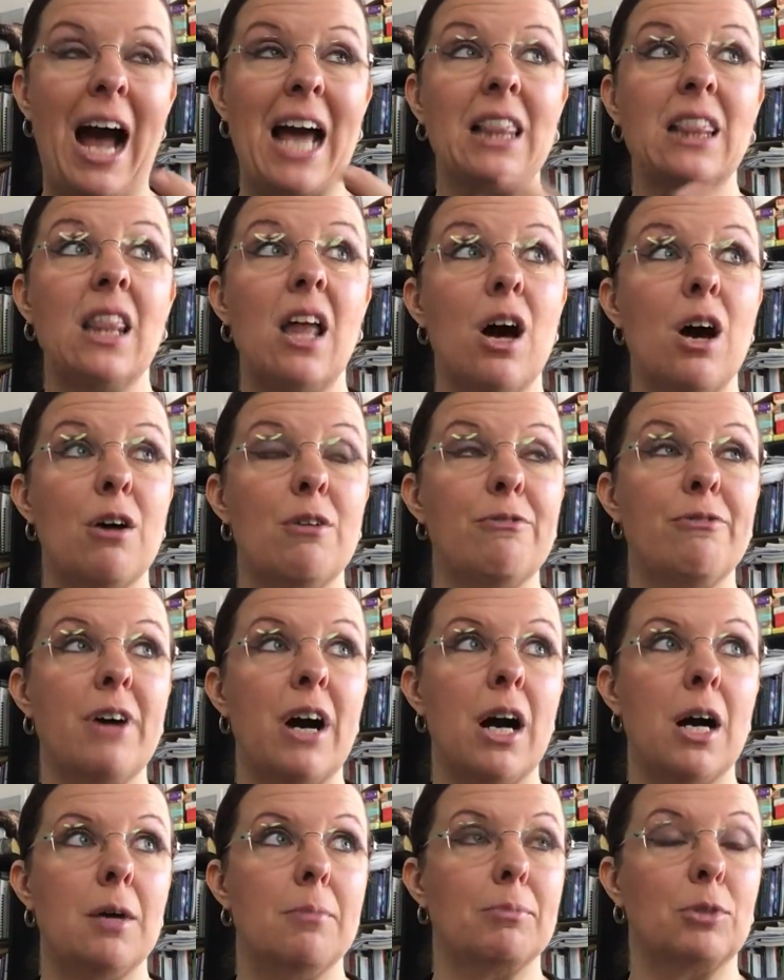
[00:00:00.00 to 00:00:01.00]
I love
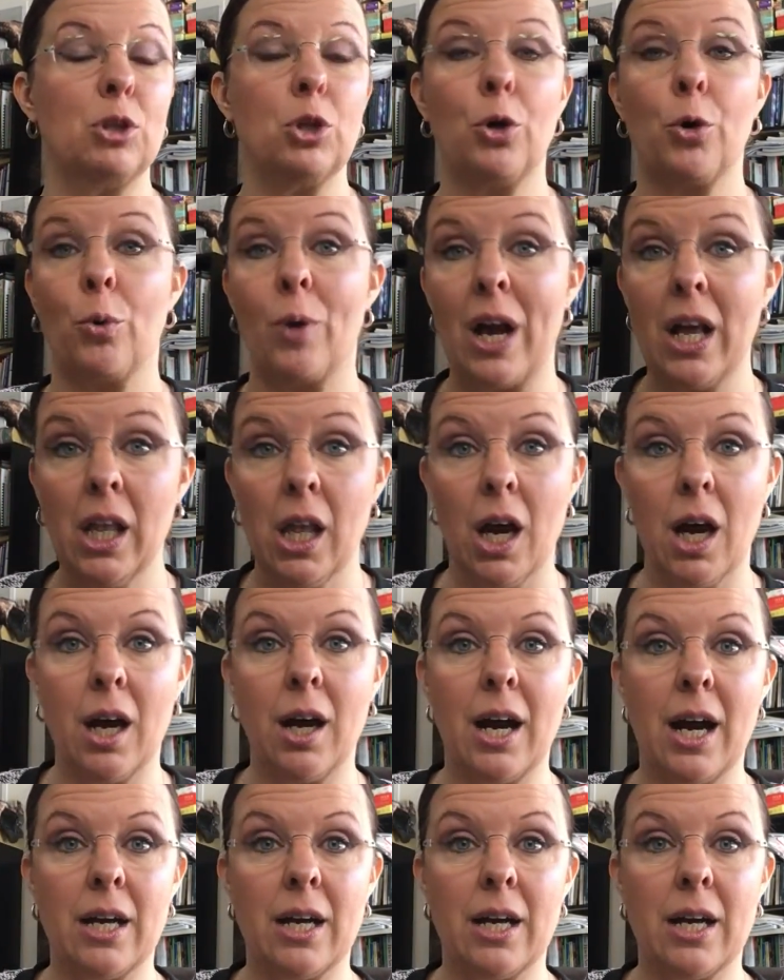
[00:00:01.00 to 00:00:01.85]
um, chlorella.